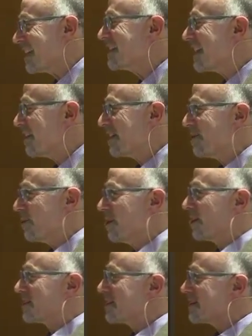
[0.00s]
that's how that
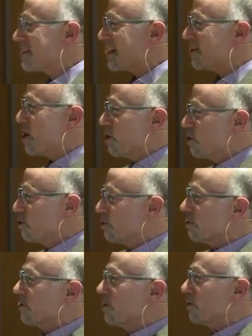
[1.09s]
works, is that
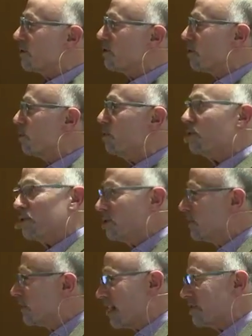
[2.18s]
you're, you're, you're
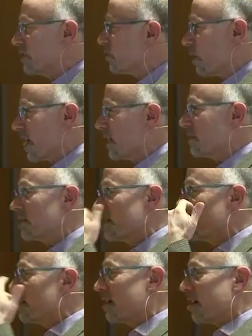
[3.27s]
pulled left and right.
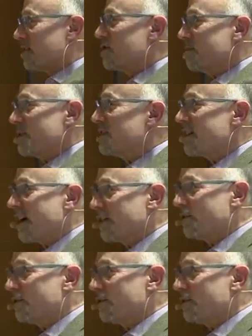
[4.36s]
Uh, Jim can tell